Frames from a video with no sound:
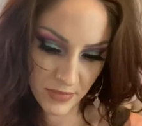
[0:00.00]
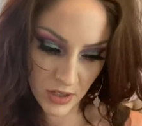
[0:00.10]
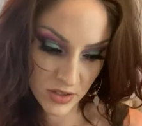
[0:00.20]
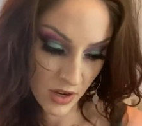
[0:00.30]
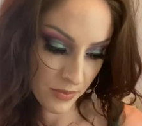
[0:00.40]

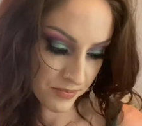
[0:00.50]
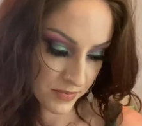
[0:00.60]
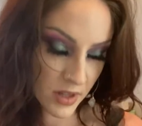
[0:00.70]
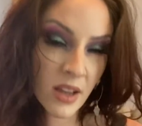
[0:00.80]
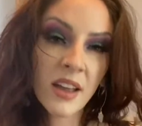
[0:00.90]
so
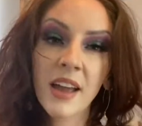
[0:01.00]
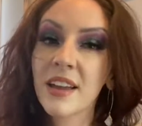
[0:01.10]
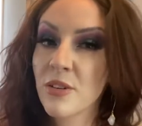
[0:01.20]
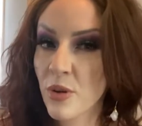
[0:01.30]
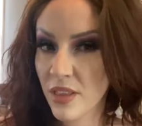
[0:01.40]

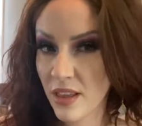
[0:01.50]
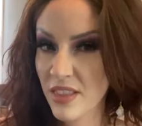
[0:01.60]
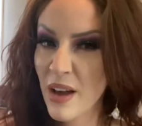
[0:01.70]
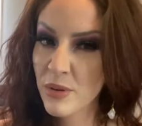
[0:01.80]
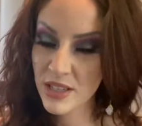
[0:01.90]
ignore that.
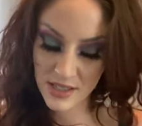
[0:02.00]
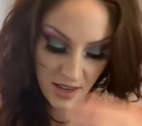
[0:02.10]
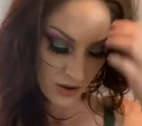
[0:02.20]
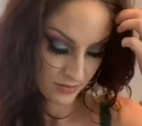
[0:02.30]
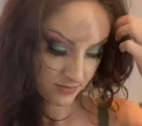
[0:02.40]
That one doesn't count.